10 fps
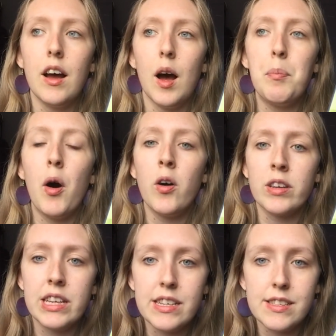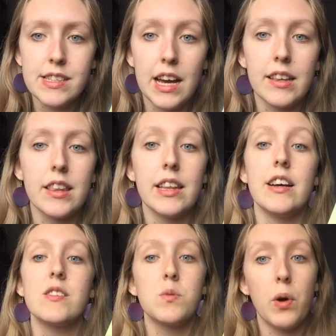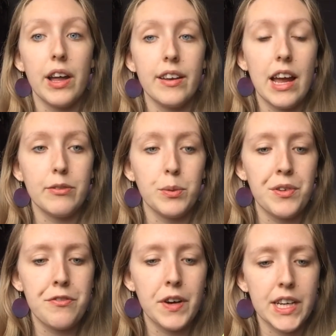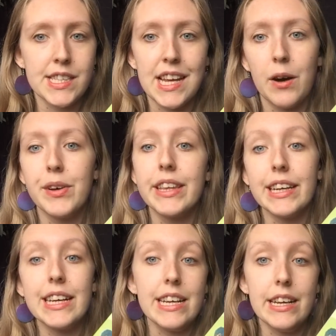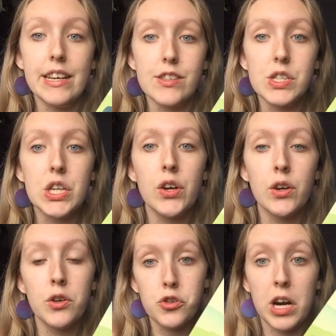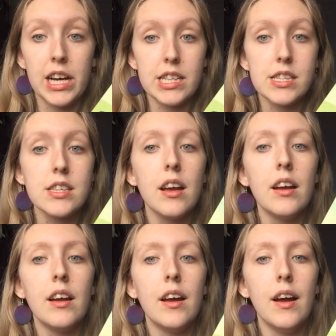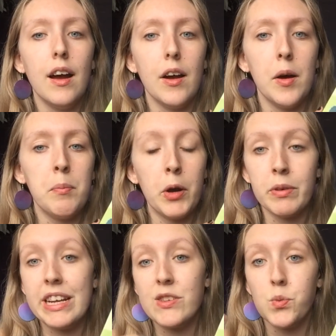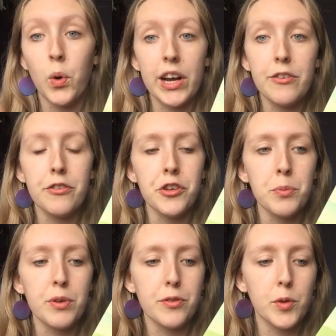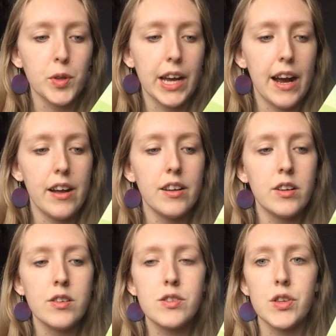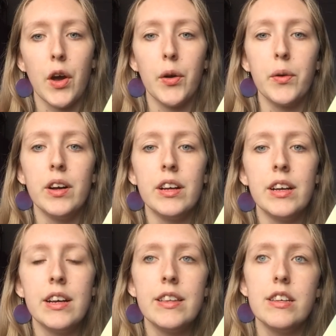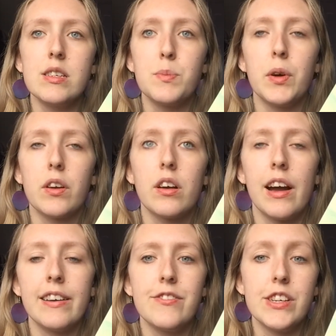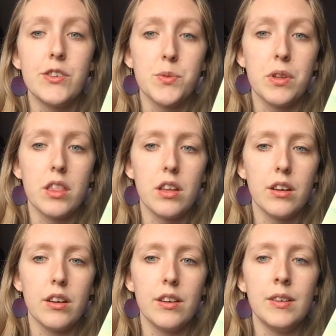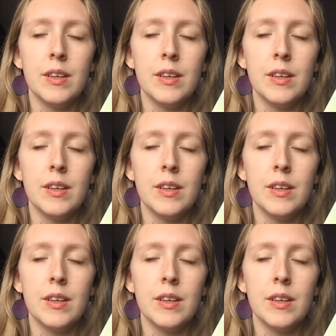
upon his death, that's when everyone finds out that he is trans. Only his wife knew before that, So this book kind of deals with the